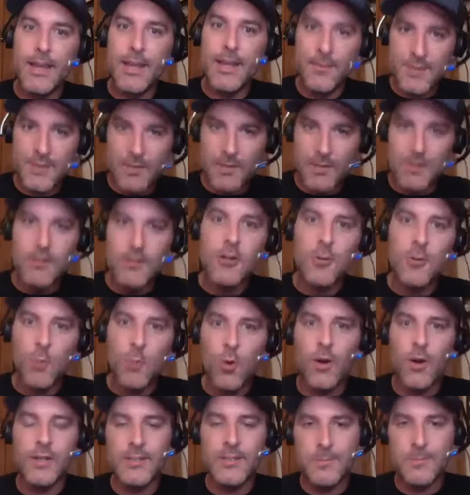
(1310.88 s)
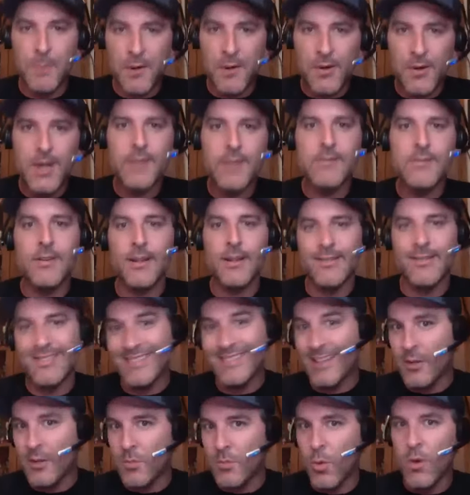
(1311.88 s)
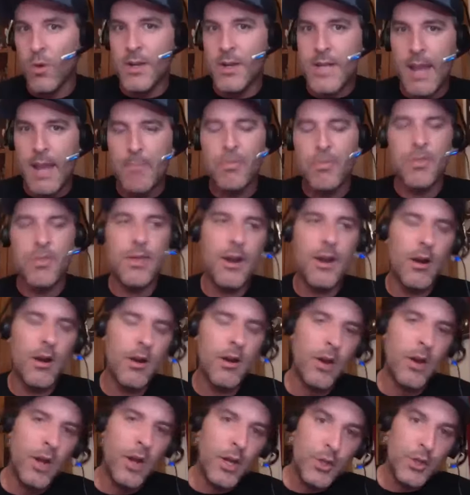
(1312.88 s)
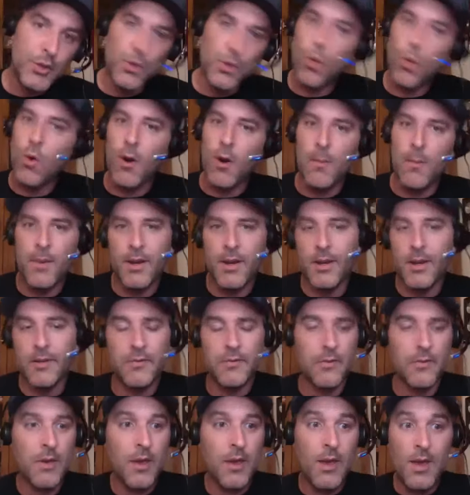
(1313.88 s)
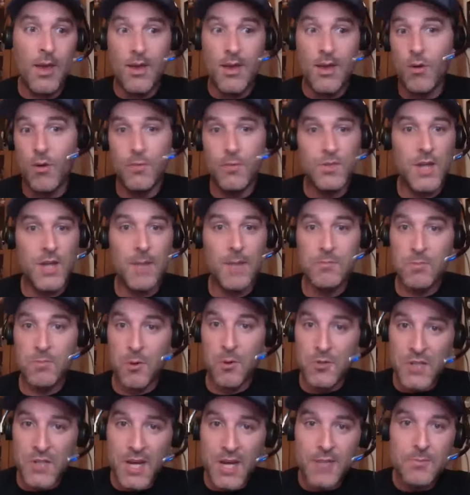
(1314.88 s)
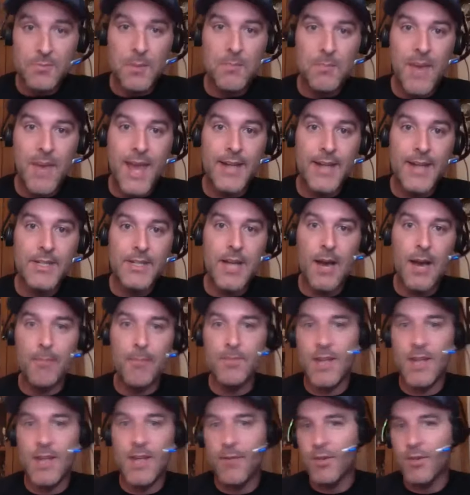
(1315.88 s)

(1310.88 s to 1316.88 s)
that gives them a little more experience and a little more depth there? Sure, because well, James Proche has been banged up. Devin